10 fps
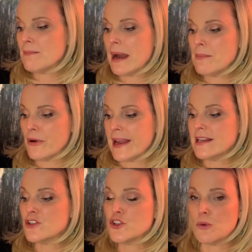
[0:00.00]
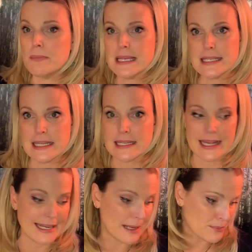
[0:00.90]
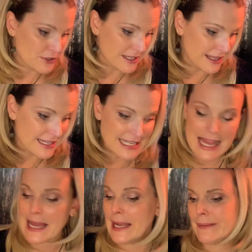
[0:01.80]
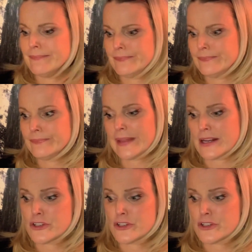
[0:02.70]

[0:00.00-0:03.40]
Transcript: My brain is so busy 99% of the time, actually